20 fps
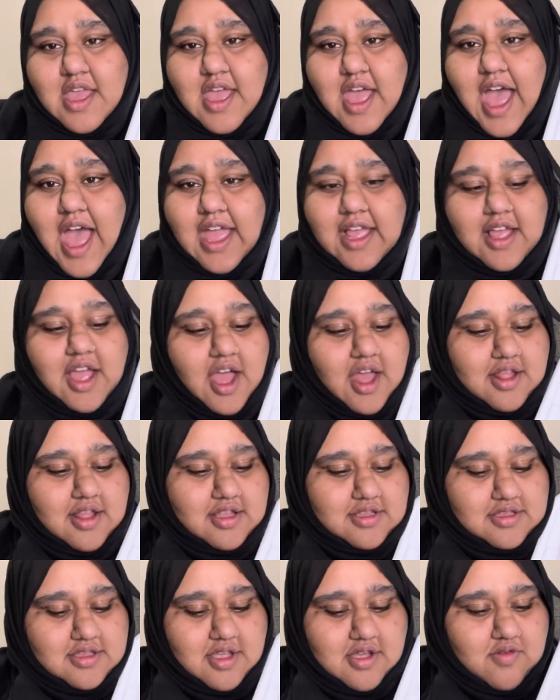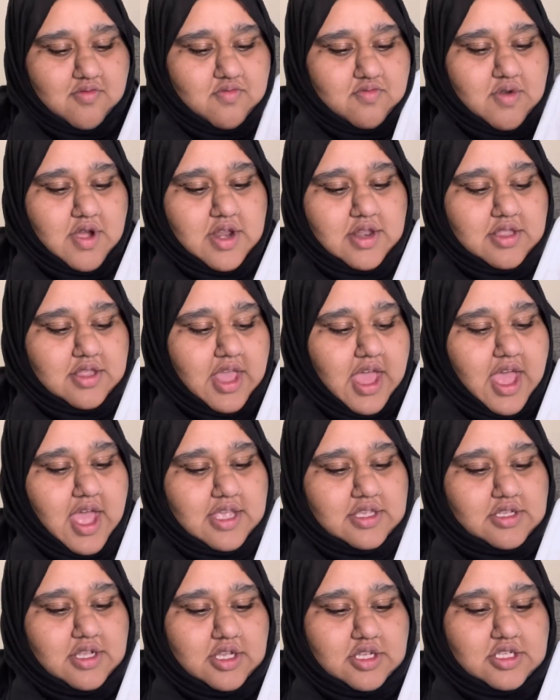I got the one that
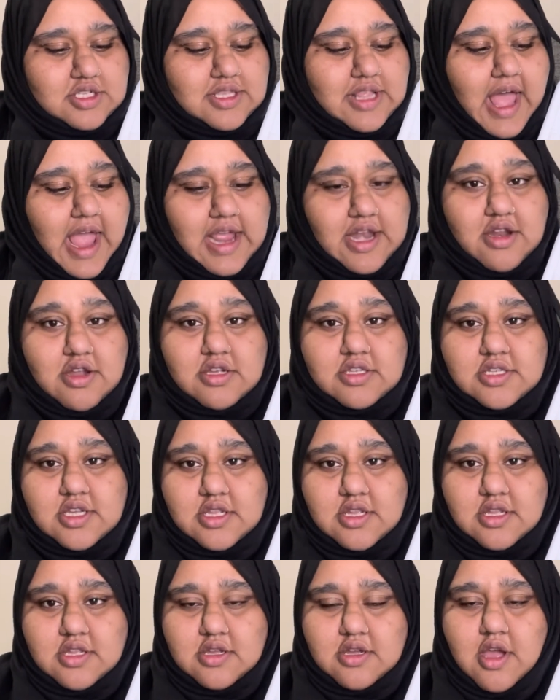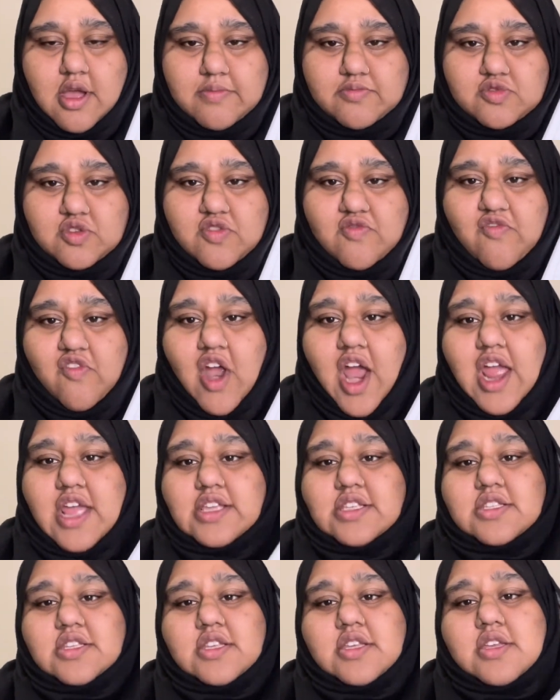has sliders, and then it comes with
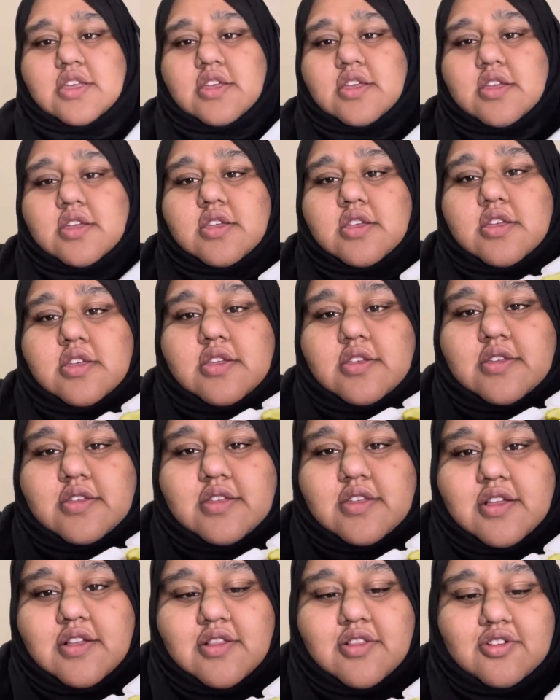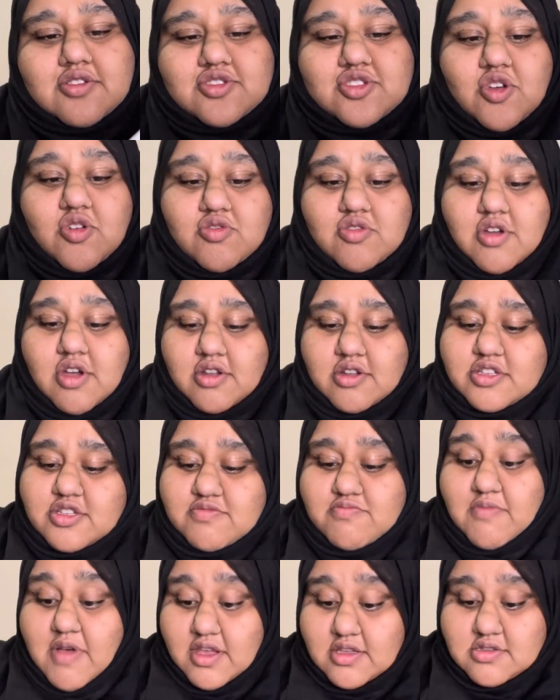fries. It looks so good, it
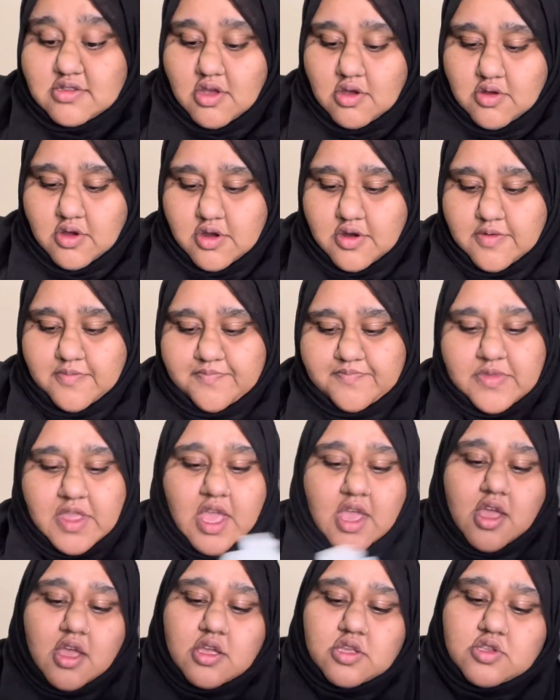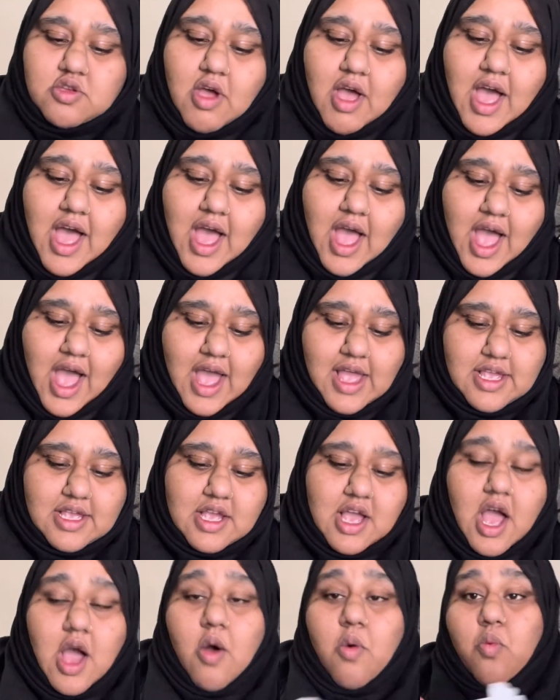smells so good. So I
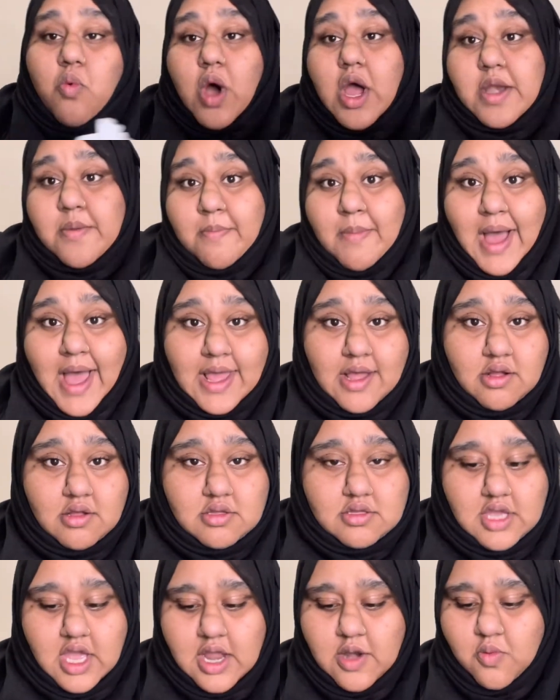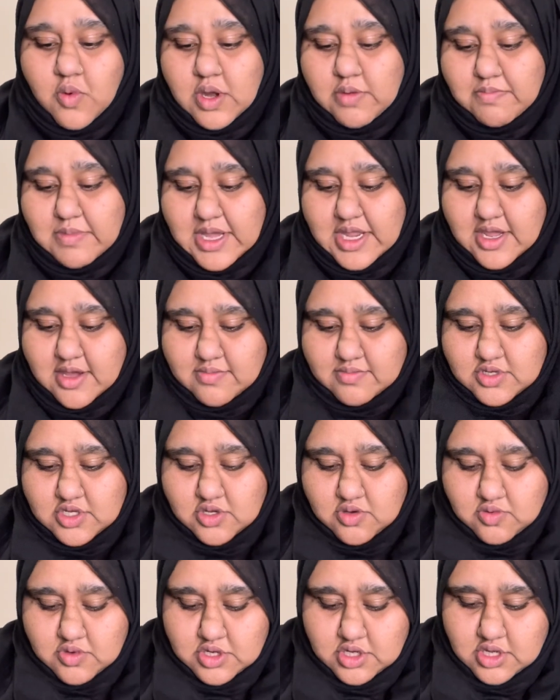got one mild and one medium,
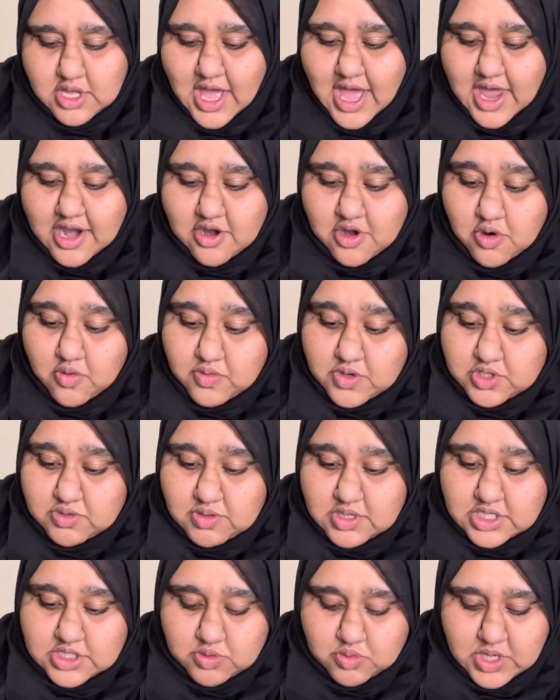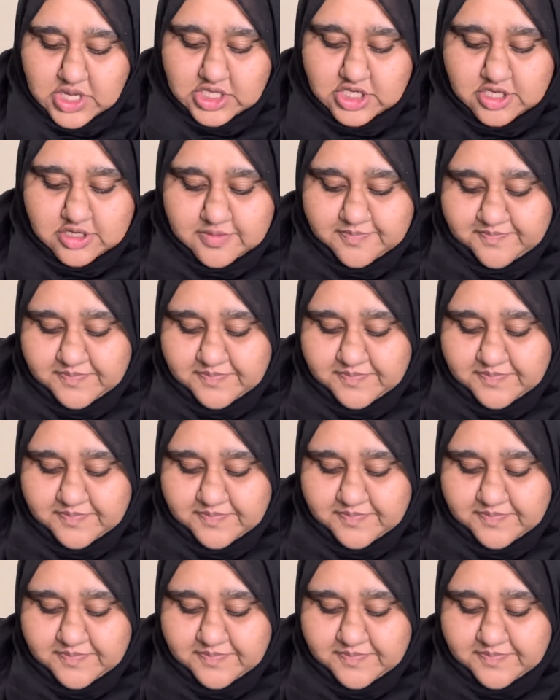so I don't know which one is which.